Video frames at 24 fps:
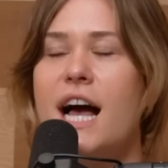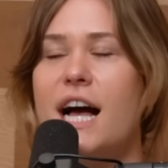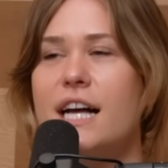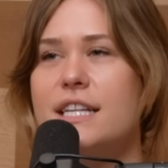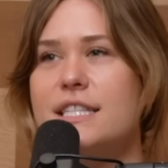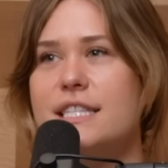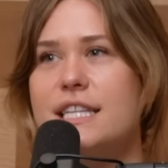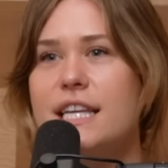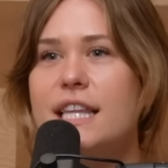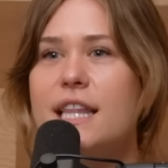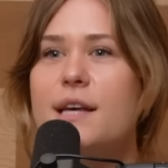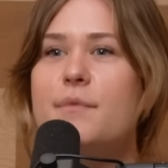
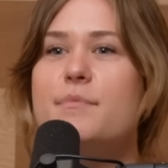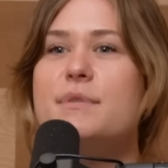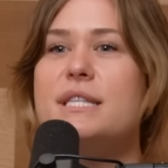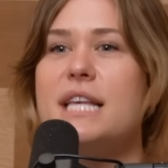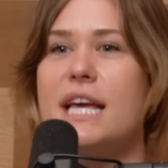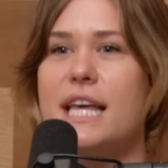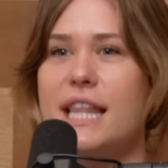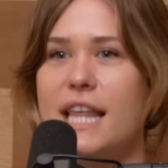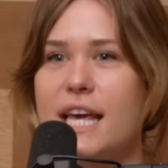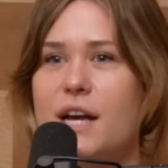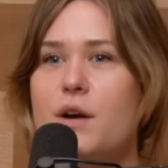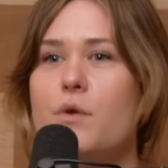I'll see them
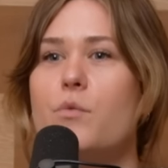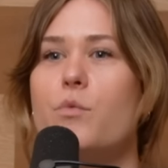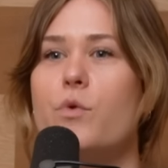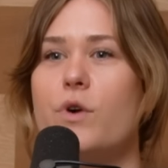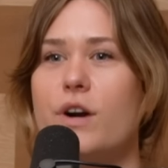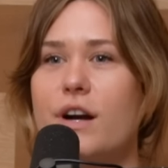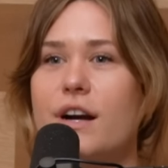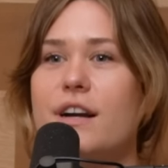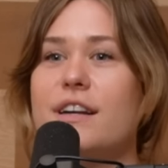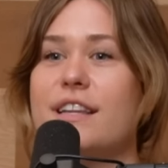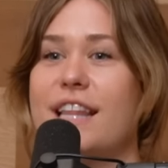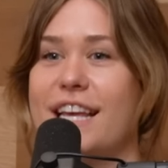say like a
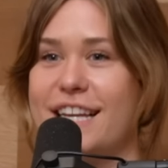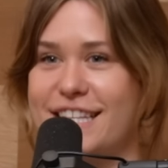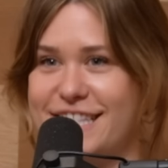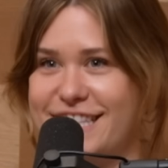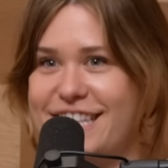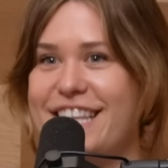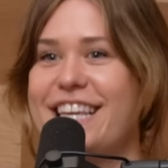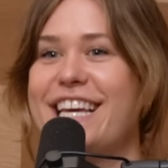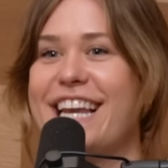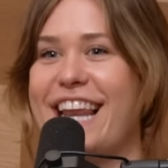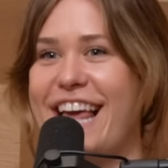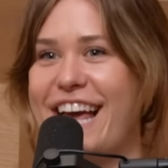word like
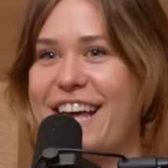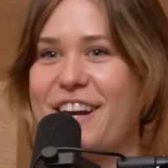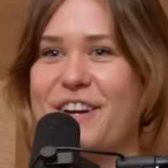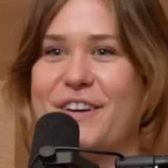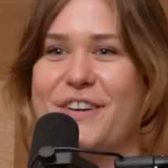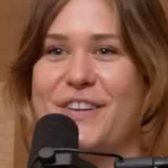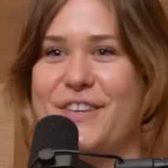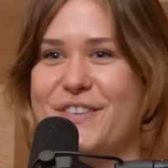"si claro."